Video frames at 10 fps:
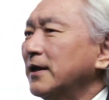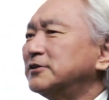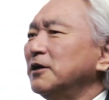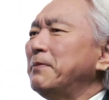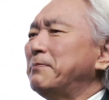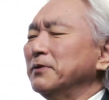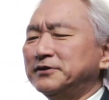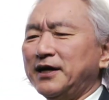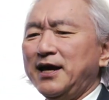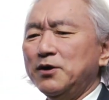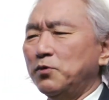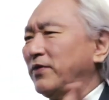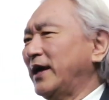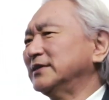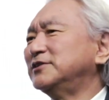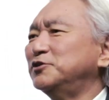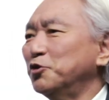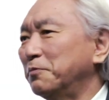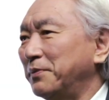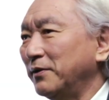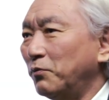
Now, some people say, well, that's stupid.